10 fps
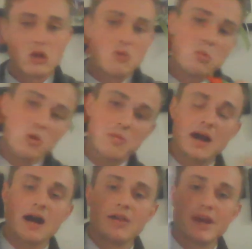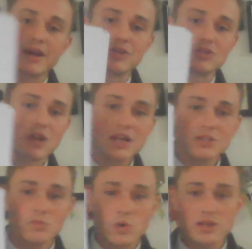know more about how that
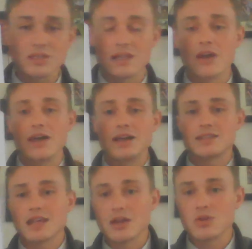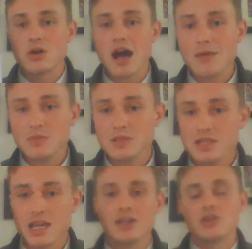contraction works and how that cycle happens,